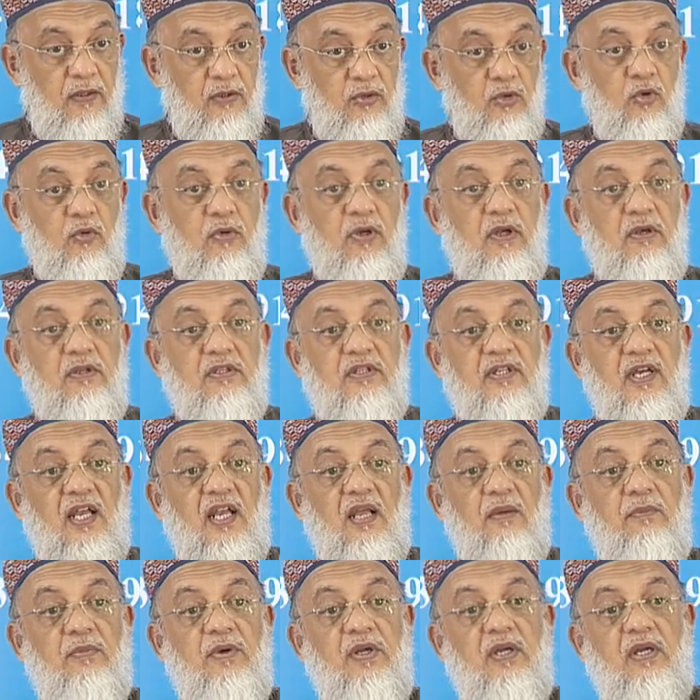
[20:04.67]
you will
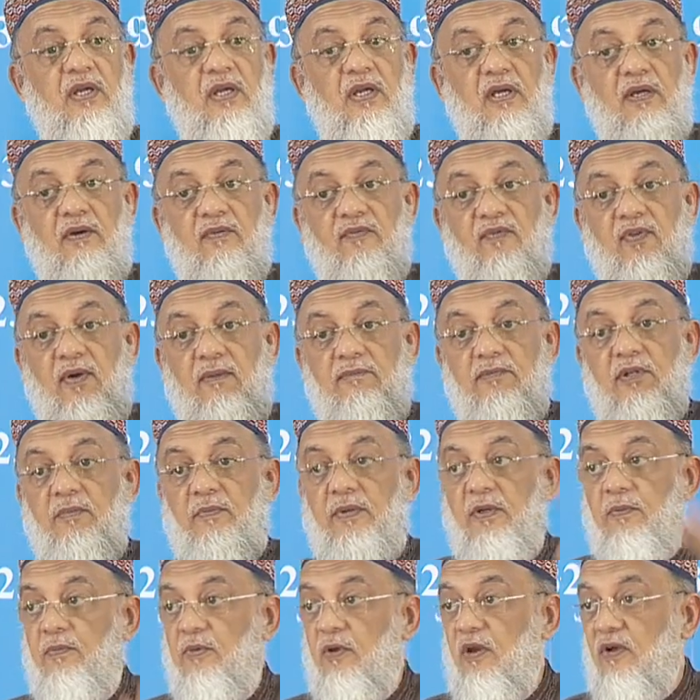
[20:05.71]
inshallah be from the
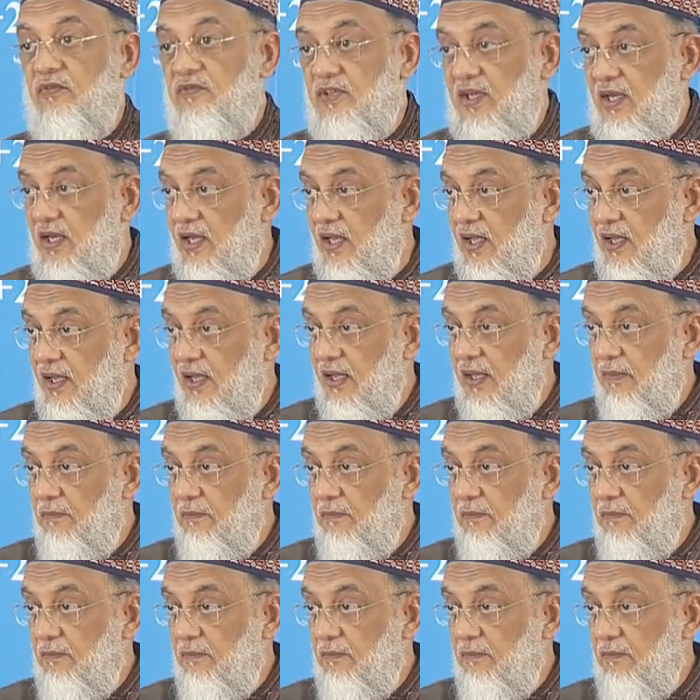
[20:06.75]
people of Jannah,